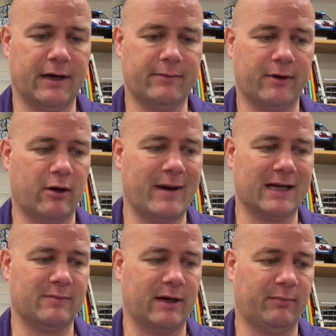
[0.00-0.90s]
I'm going to go
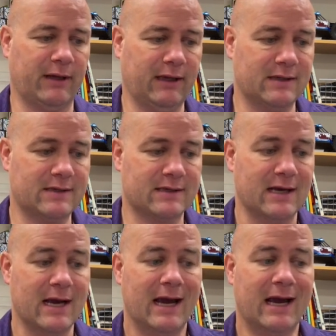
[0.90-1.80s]
back to my playlist,
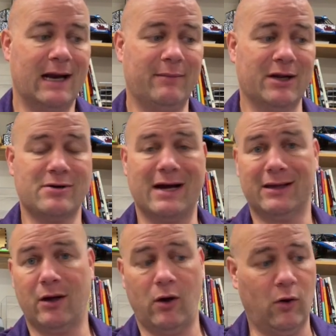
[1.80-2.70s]
and I'm going to
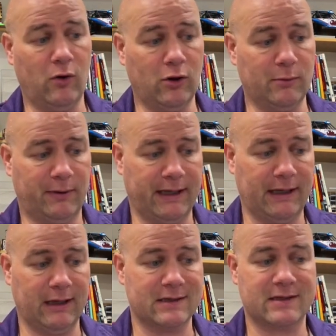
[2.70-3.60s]
drag the whole
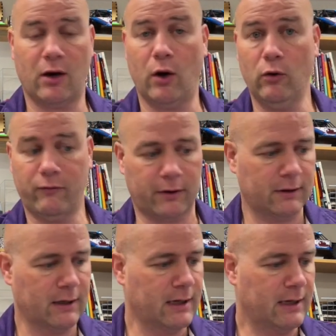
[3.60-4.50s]
playlist over.
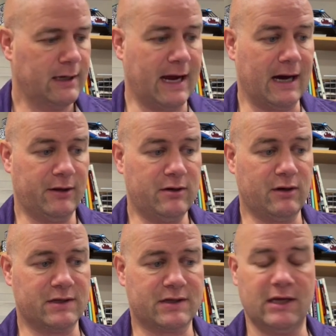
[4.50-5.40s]
Now you
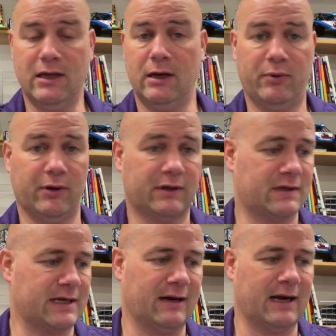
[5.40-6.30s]
can see that it built
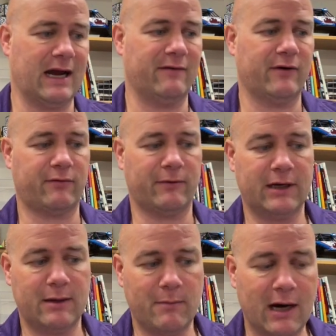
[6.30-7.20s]
this out. I have a
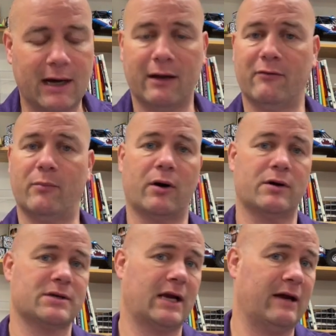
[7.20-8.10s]
3D model of
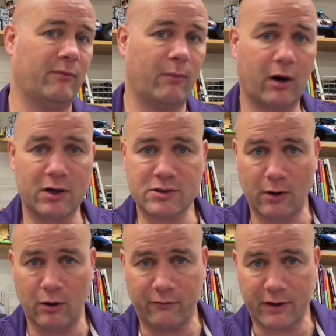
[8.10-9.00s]
Mars. I have a Mars
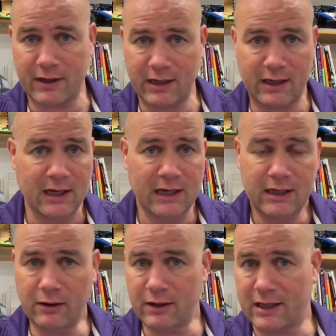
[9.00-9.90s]
rover that you
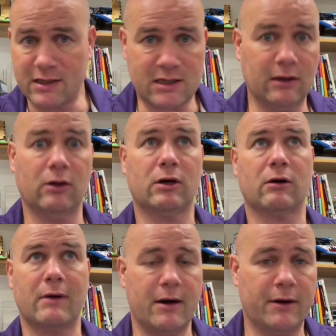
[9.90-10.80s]
know the kids can look
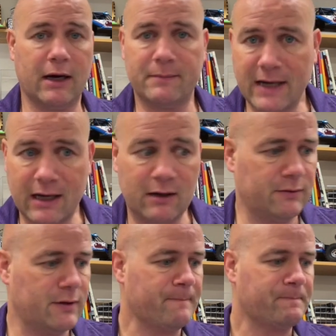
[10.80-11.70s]
around, up,
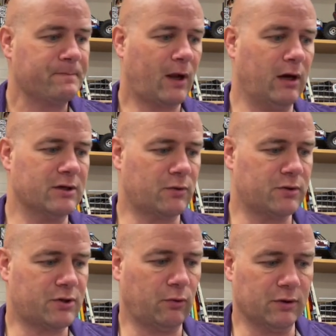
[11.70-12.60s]
down, all
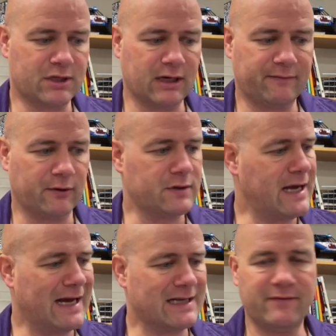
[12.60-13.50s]
sorts of cool stuff. Those
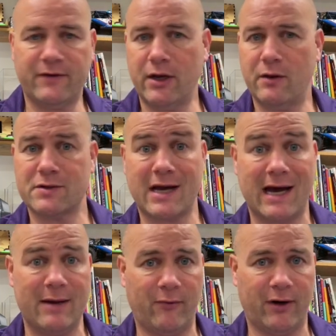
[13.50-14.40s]
NASA videos.
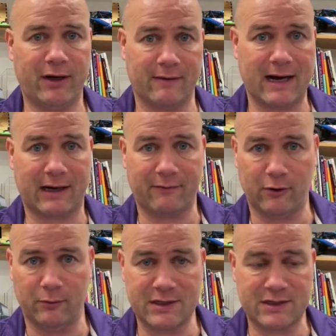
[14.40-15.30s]
I'm ready to rock and
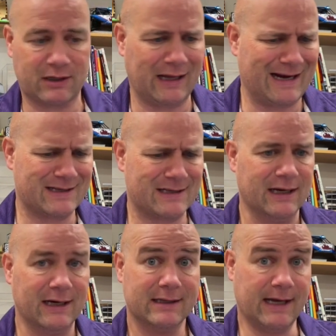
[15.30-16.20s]
roll with this class
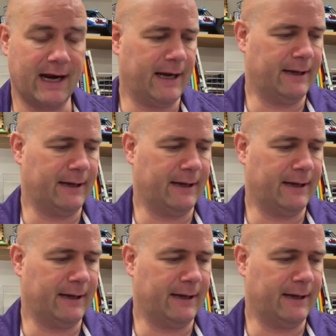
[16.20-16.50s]
today.